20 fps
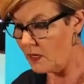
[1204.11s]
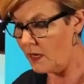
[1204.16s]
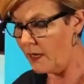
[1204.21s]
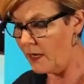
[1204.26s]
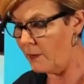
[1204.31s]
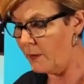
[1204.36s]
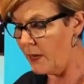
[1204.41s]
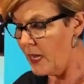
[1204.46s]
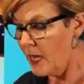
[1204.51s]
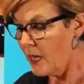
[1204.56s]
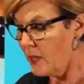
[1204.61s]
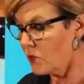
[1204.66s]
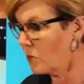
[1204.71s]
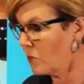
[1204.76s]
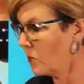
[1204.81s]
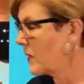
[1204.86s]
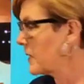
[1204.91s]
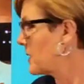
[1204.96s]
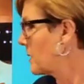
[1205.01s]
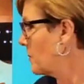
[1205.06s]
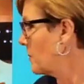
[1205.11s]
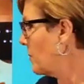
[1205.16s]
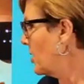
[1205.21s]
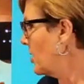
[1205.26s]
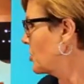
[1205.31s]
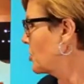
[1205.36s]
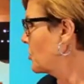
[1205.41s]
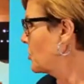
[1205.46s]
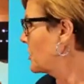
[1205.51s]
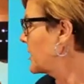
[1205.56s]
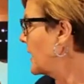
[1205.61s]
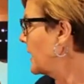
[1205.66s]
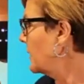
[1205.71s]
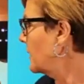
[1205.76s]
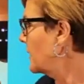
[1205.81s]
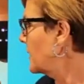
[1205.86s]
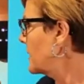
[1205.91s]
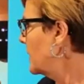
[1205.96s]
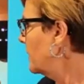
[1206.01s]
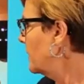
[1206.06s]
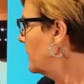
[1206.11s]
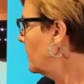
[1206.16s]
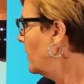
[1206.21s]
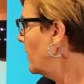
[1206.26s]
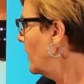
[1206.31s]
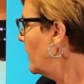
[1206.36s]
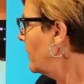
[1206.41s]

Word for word: Um, there was a partial skeleton